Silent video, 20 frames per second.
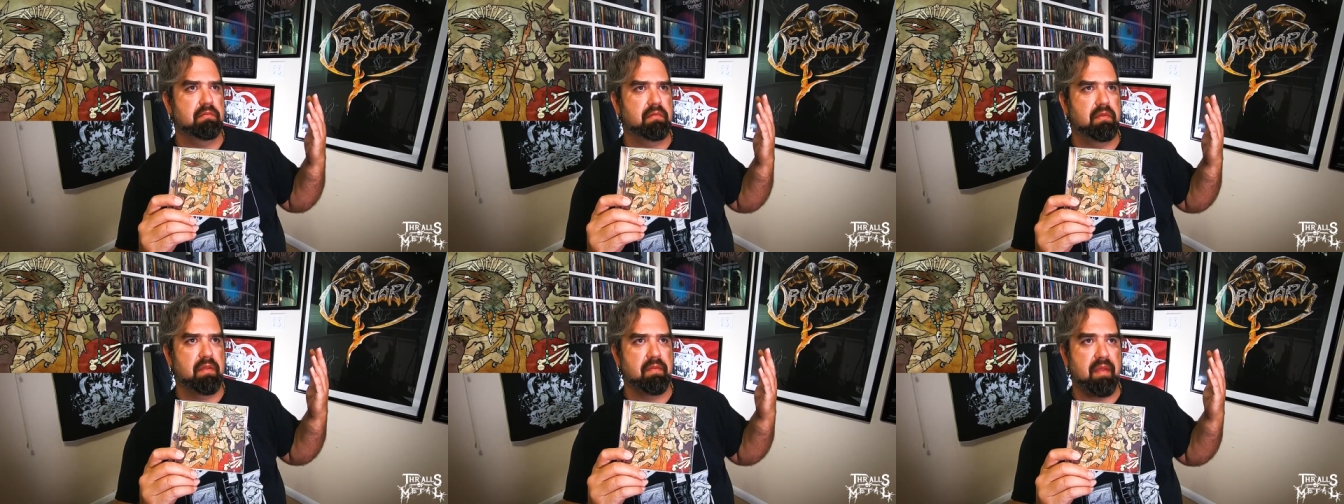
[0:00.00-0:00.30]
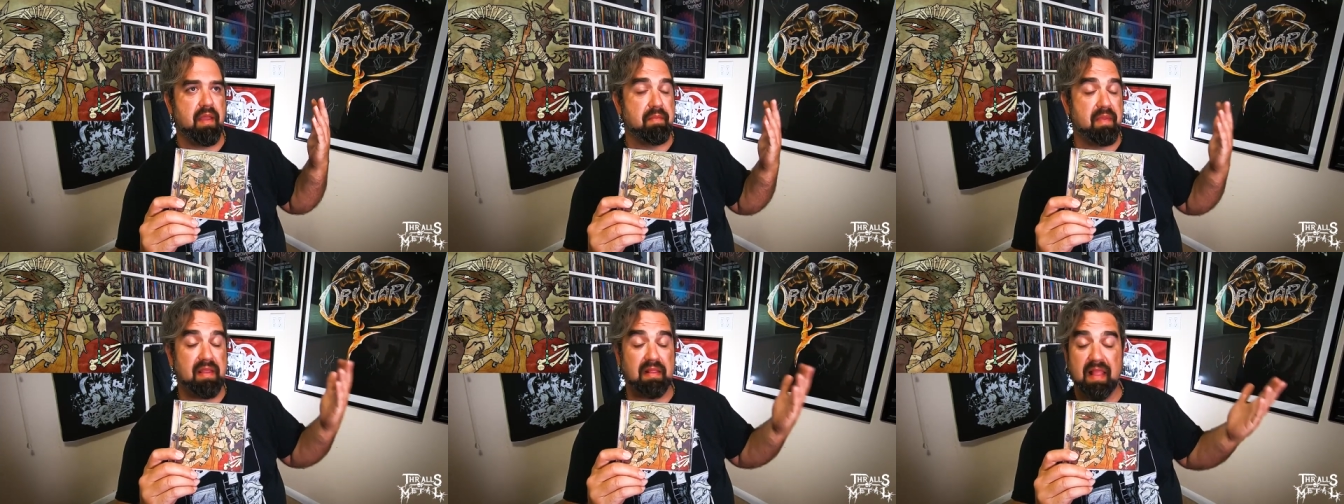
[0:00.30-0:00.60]
it
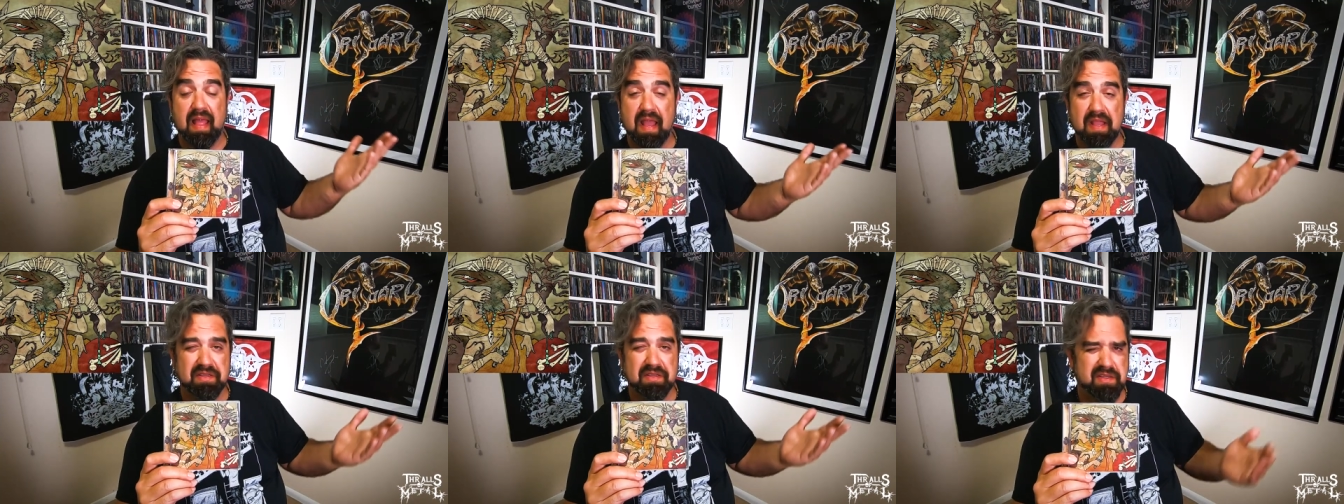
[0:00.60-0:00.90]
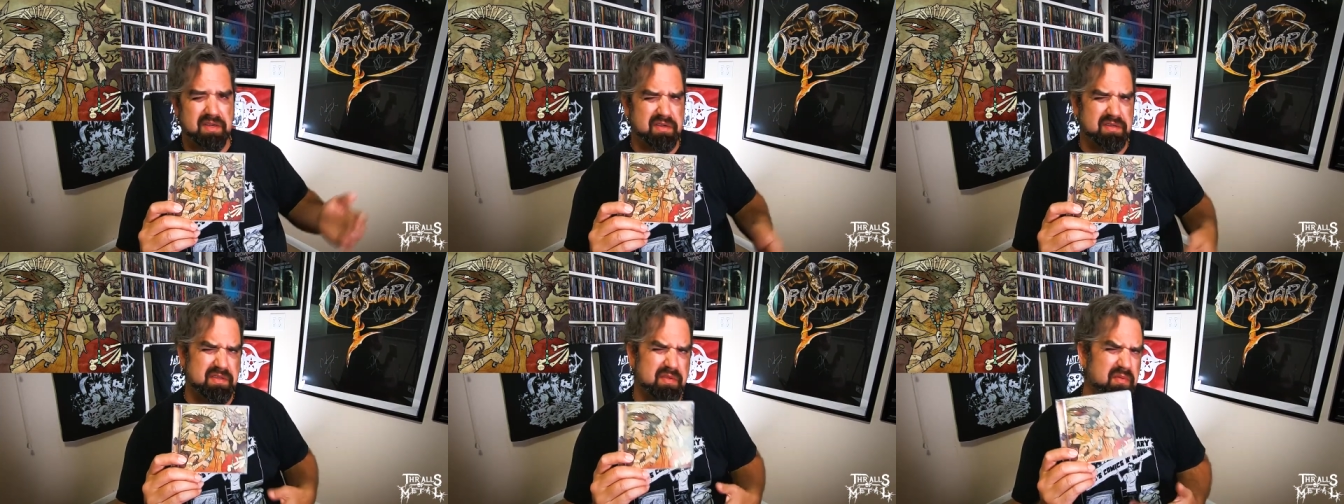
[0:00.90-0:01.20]
may be last
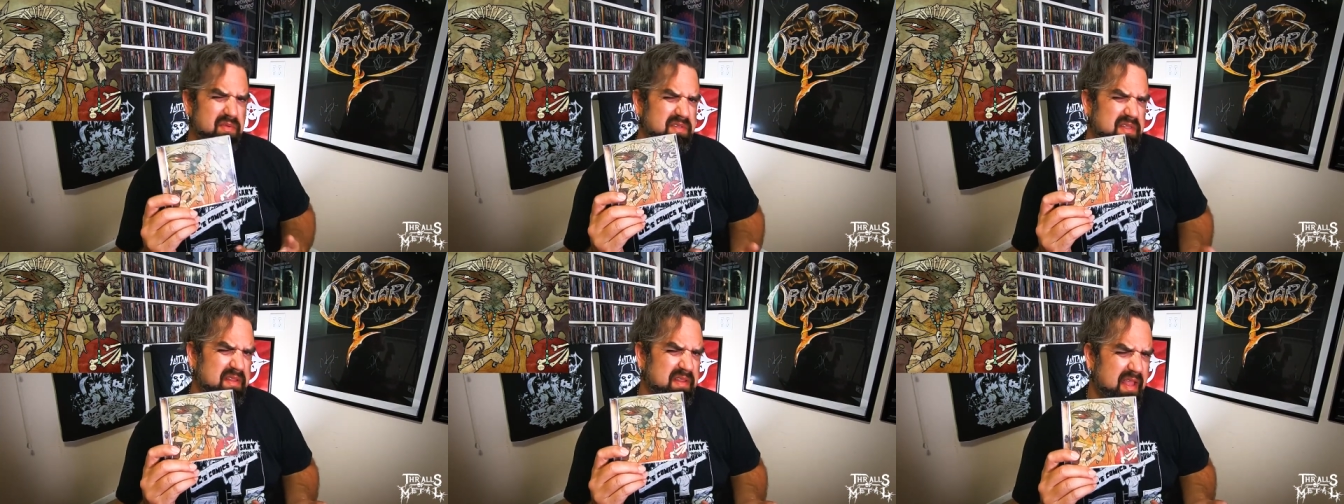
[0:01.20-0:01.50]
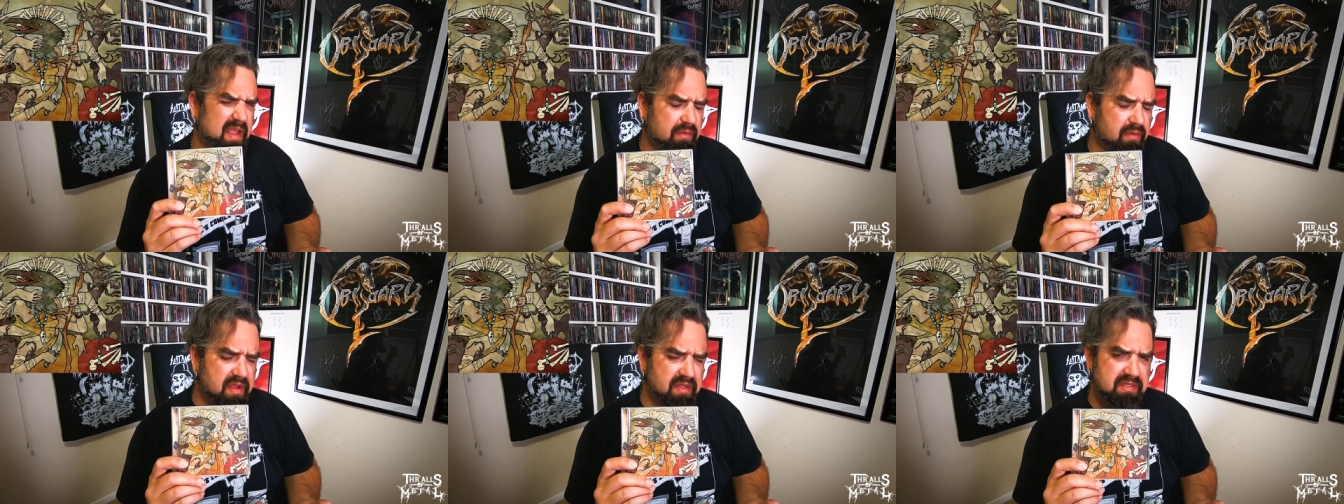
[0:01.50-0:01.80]
year, so it wasn't
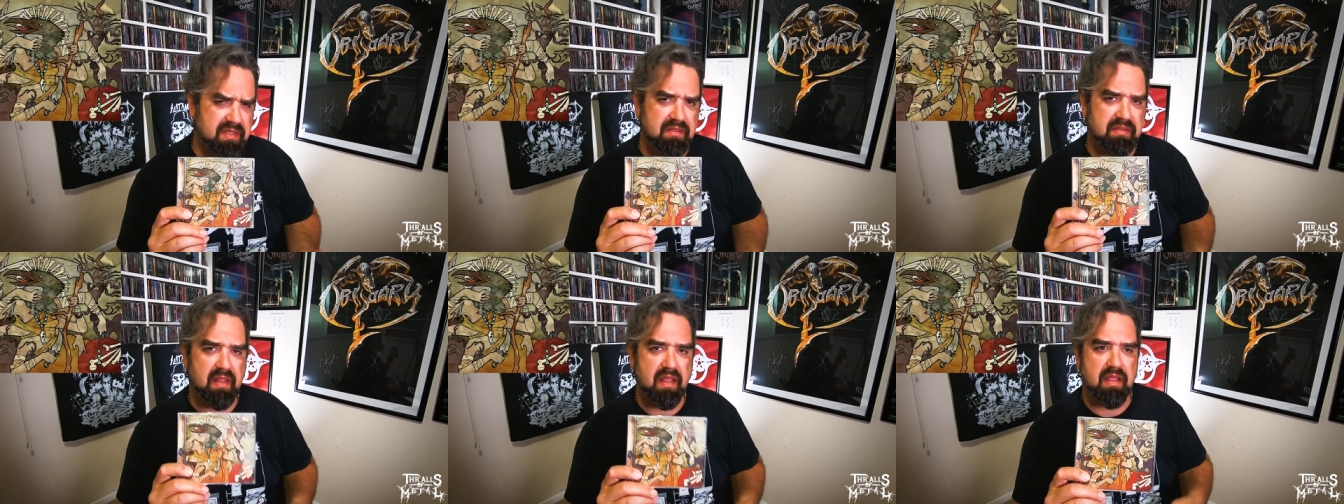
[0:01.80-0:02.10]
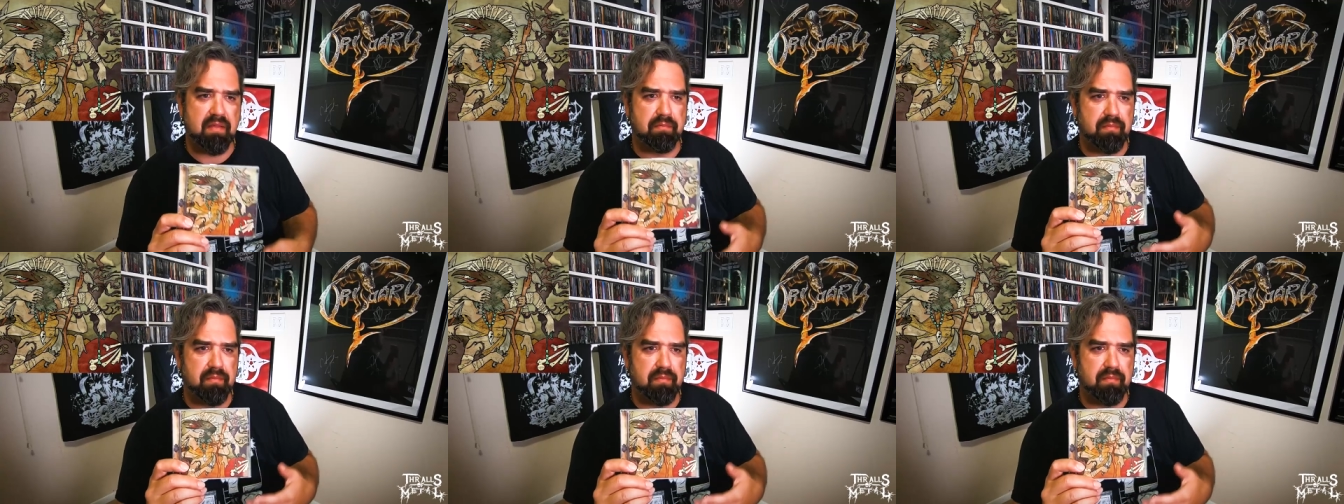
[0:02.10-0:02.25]
that recently.